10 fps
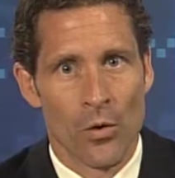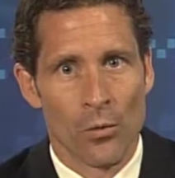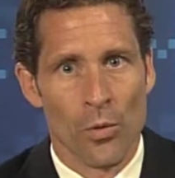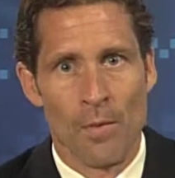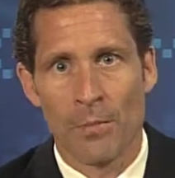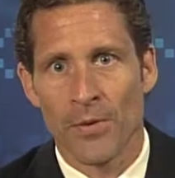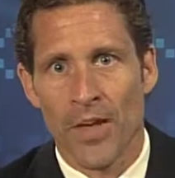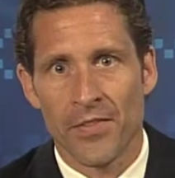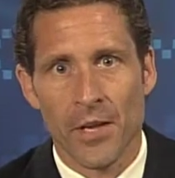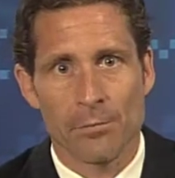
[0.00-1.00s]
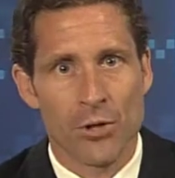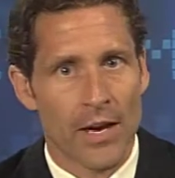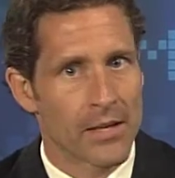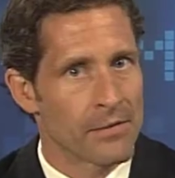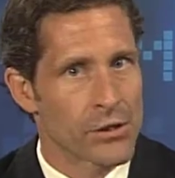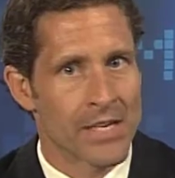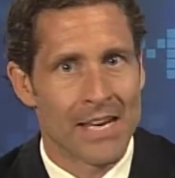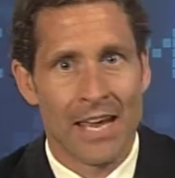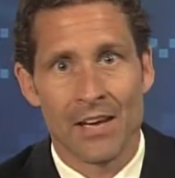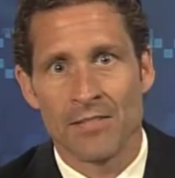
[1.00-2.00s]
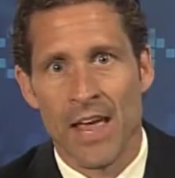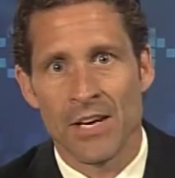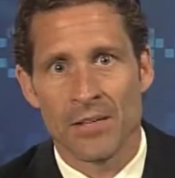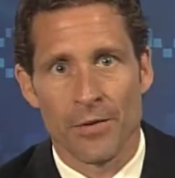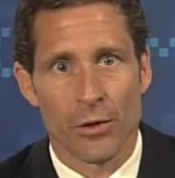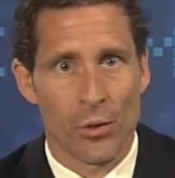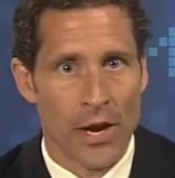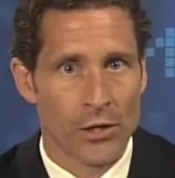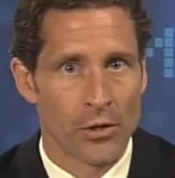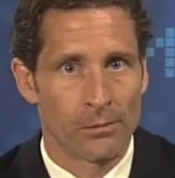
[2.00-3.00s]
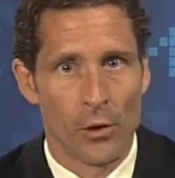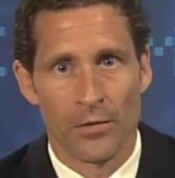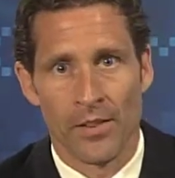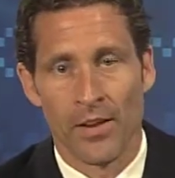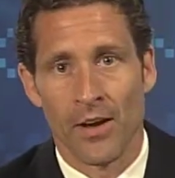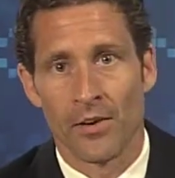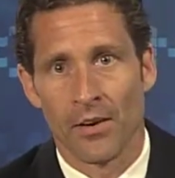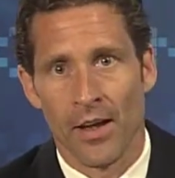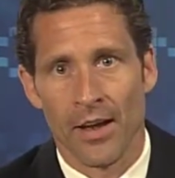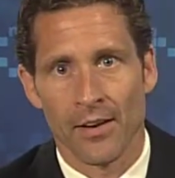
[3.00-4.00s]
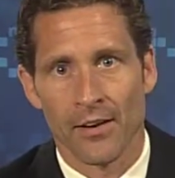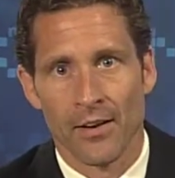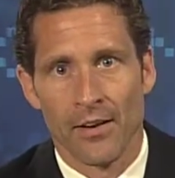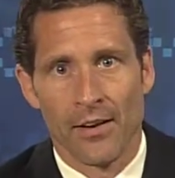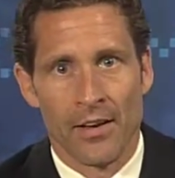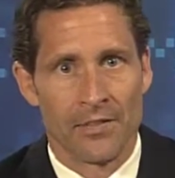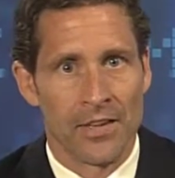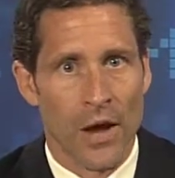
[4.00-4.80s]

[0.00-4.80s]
Remember that the objective is to take advantage of a directional move in the underlying. If the